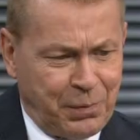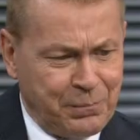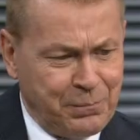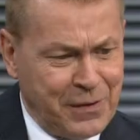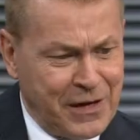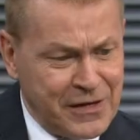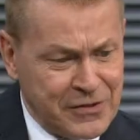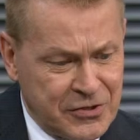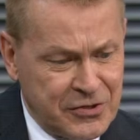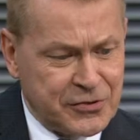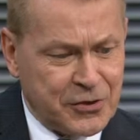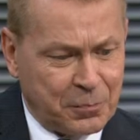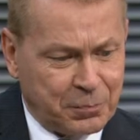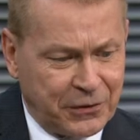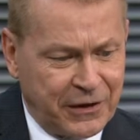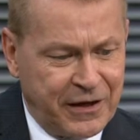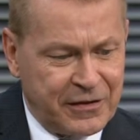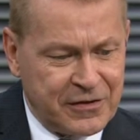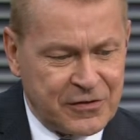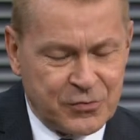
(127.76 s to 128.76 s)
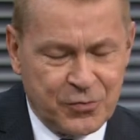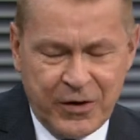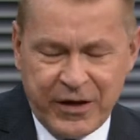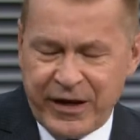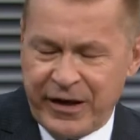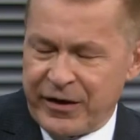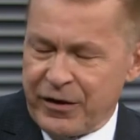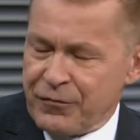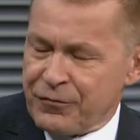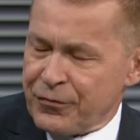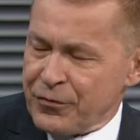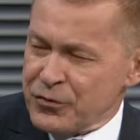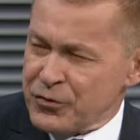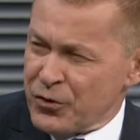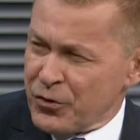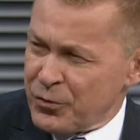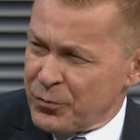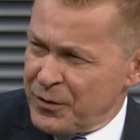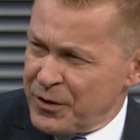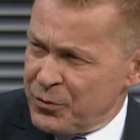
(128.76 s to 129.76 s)
pieces you're playing this weekend, you first
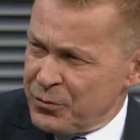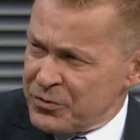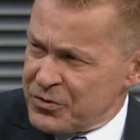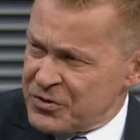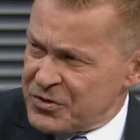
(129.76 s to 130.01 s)
heard when you were